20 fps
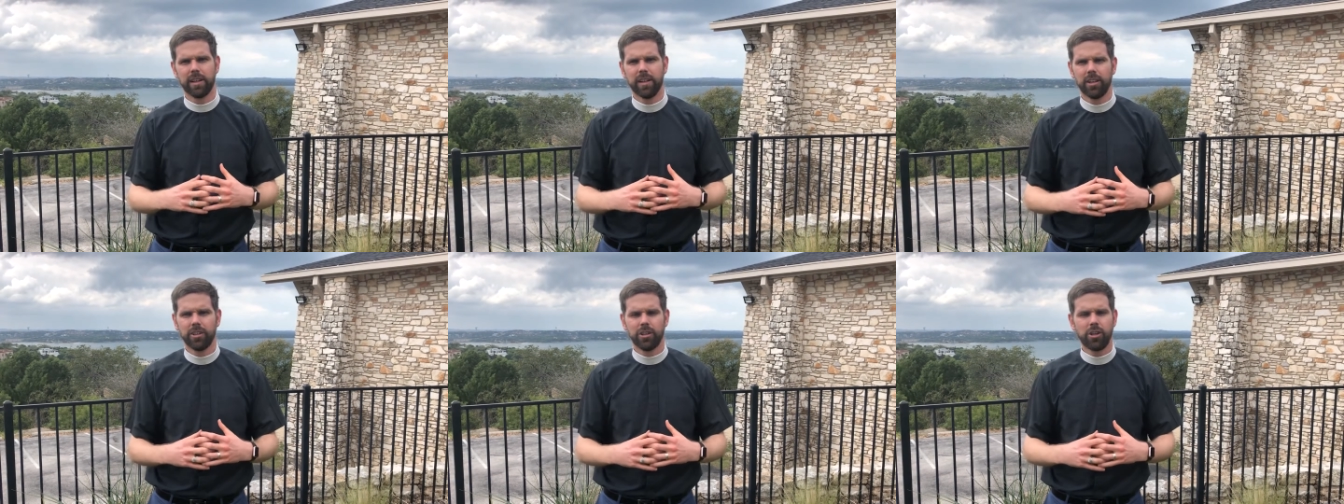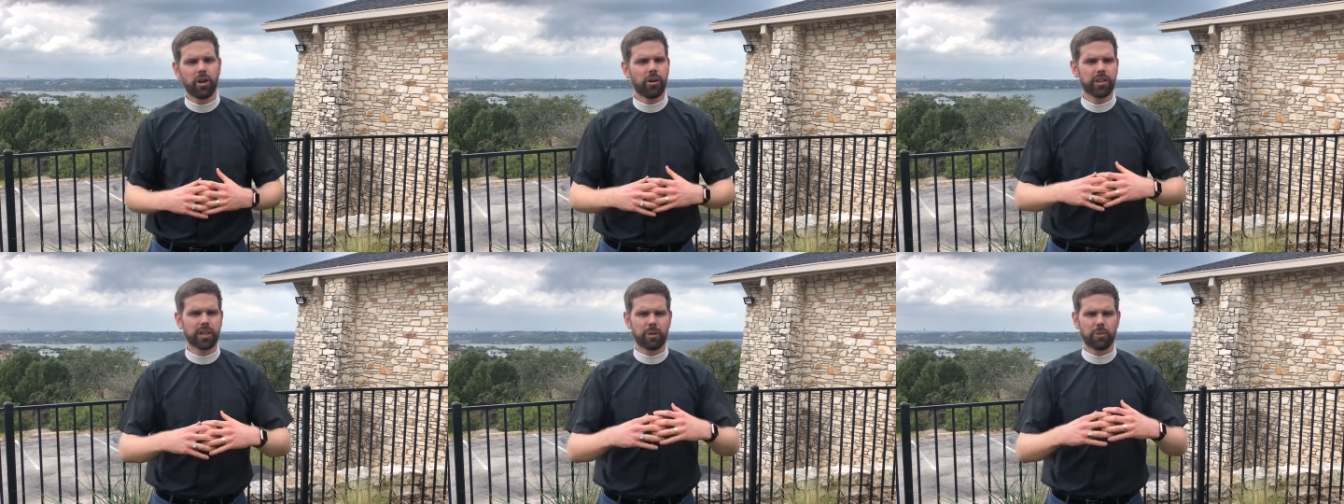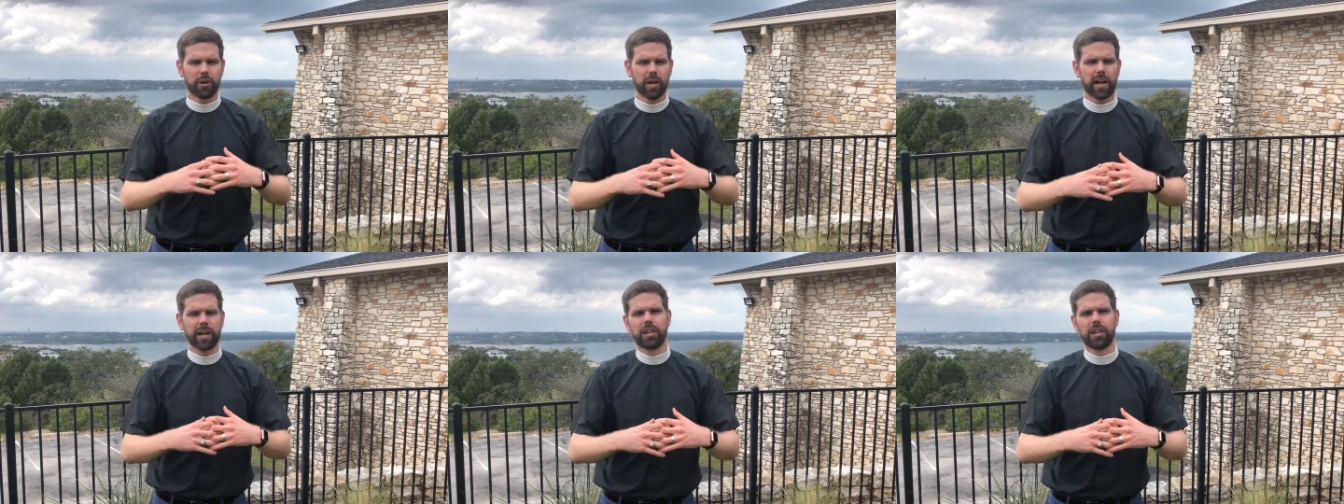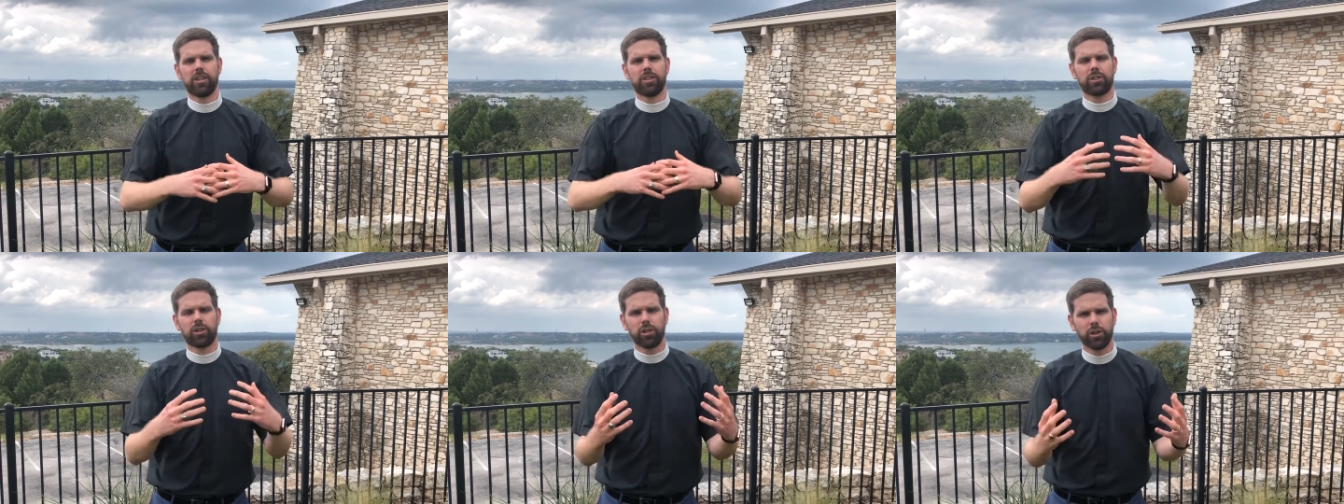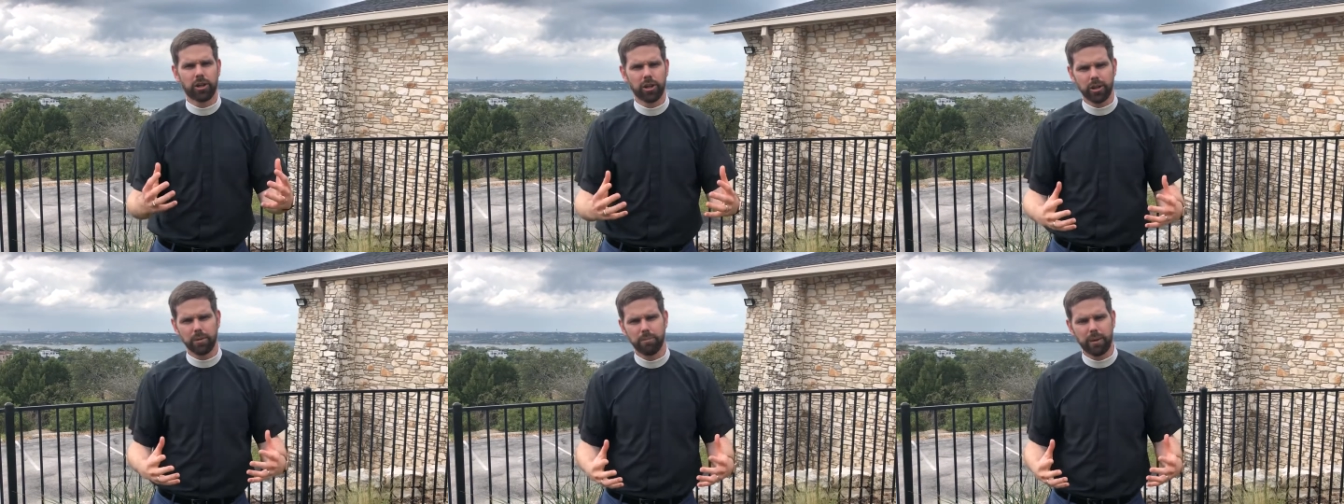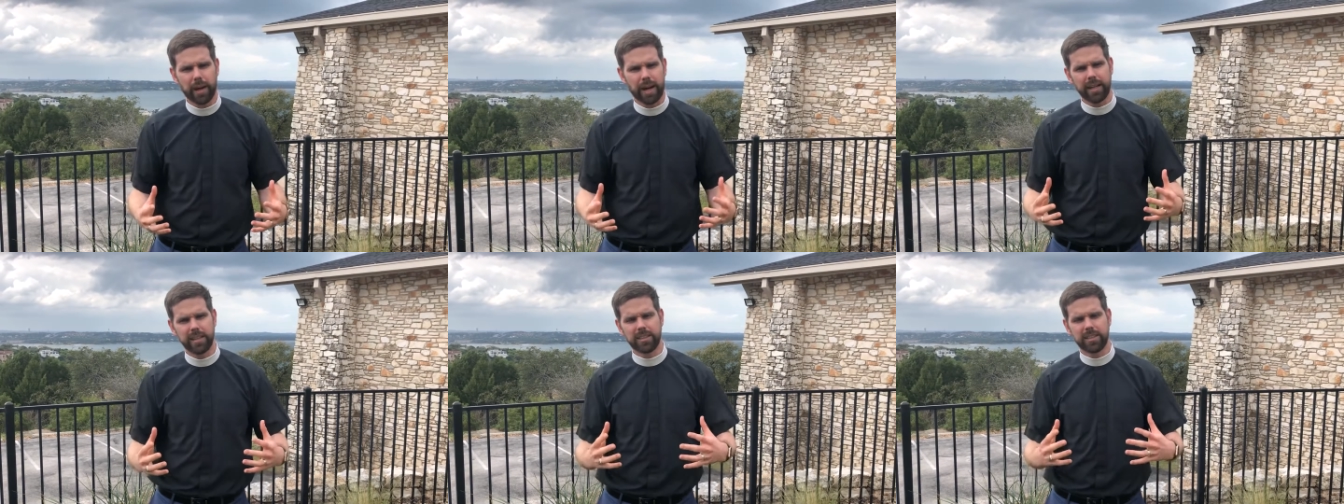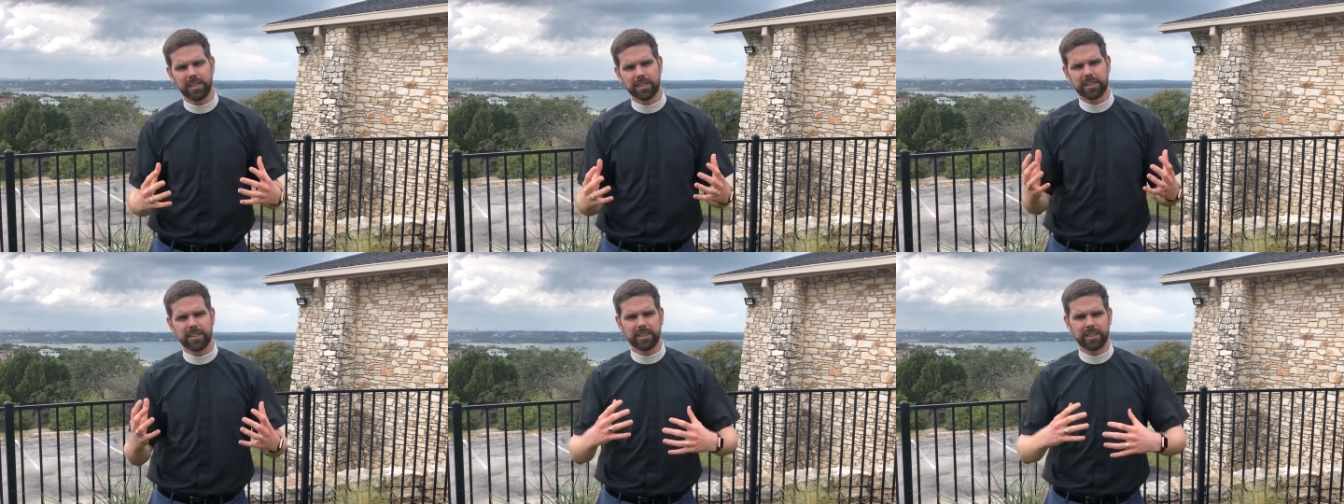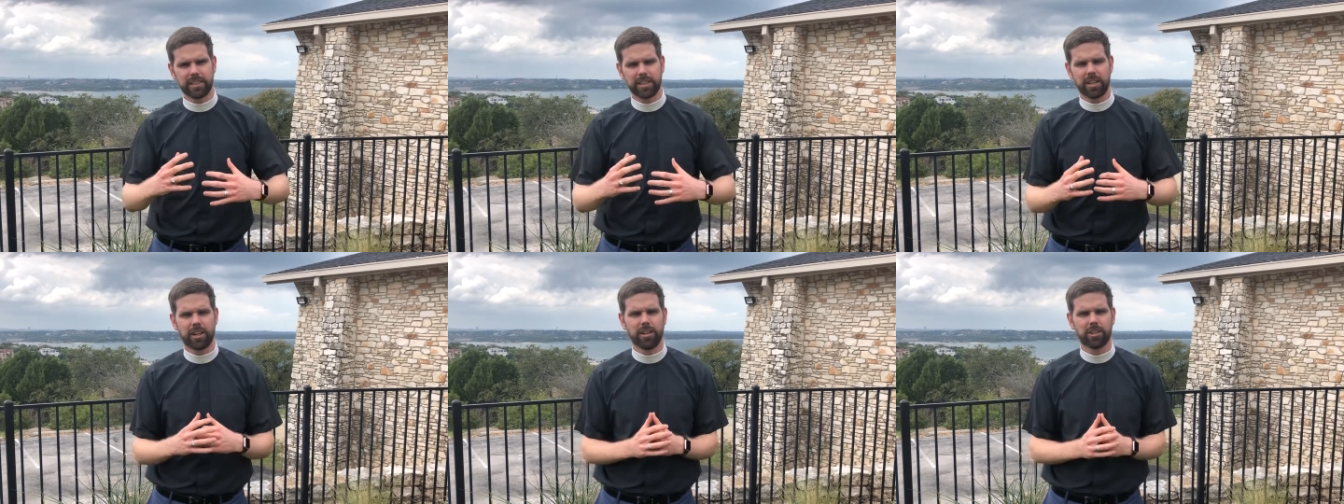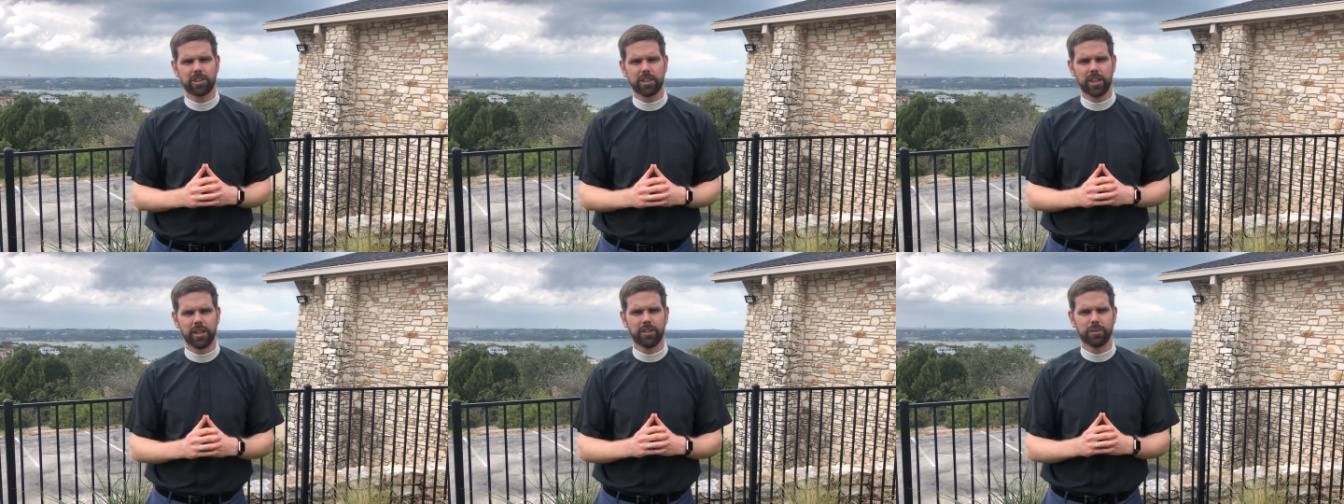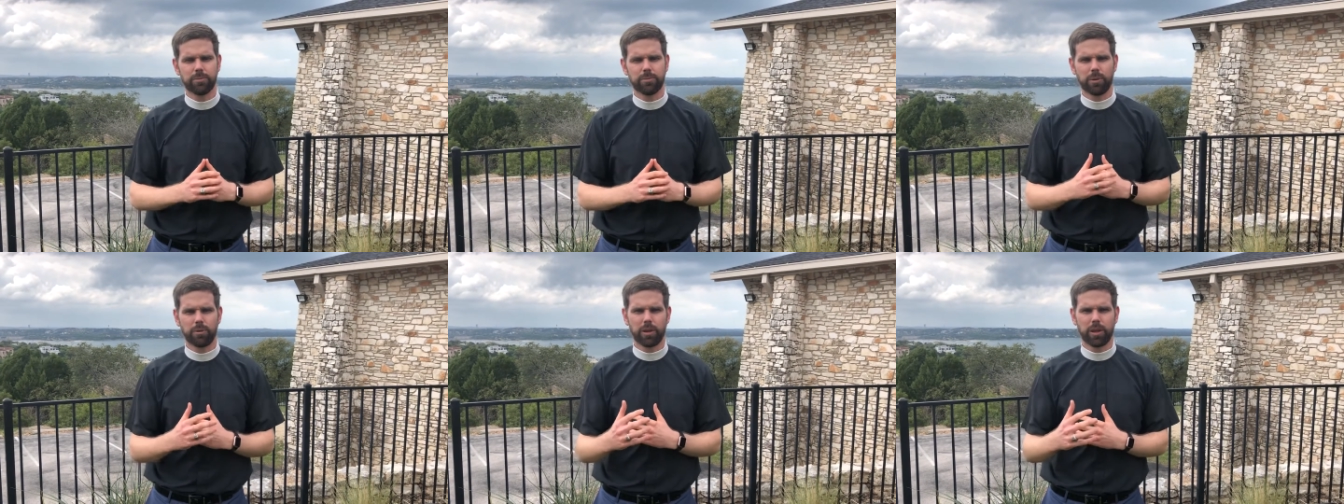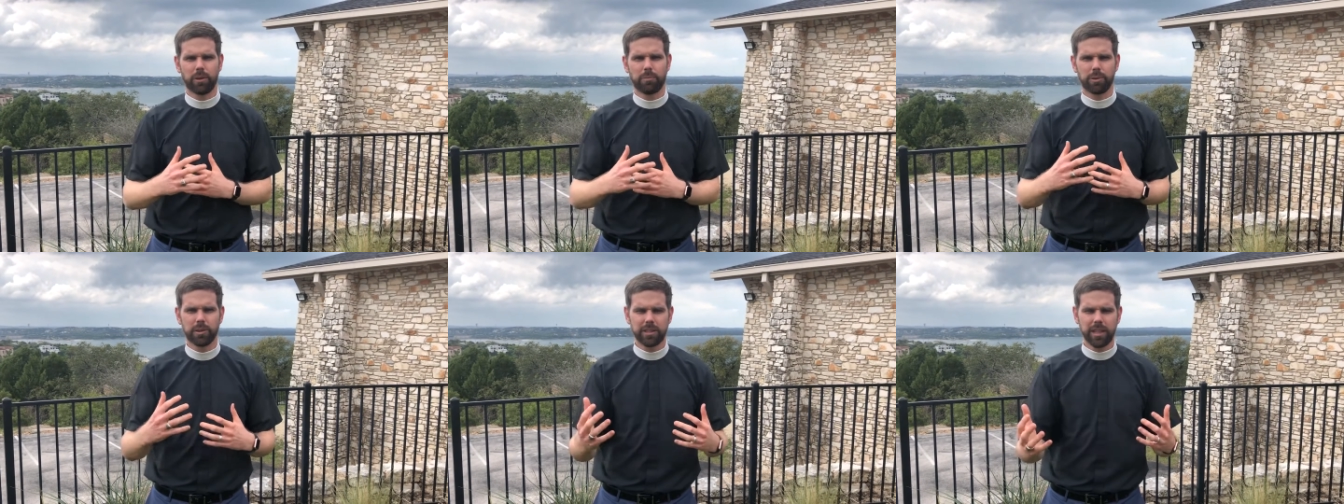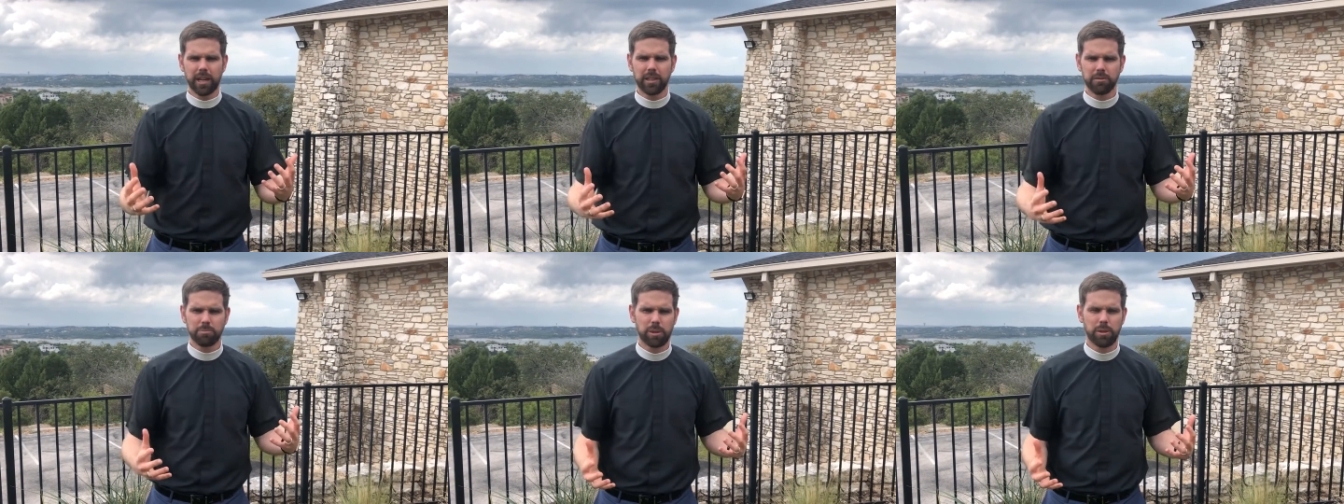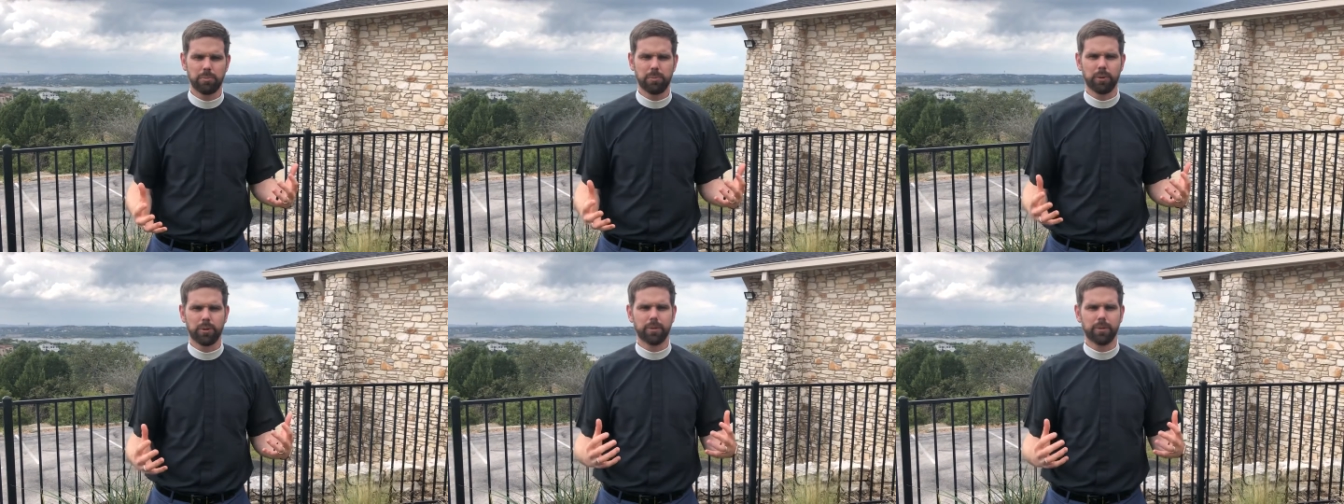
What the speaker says: knowing that we're not going to cure it by distancing ourselves, but we're going to protect people.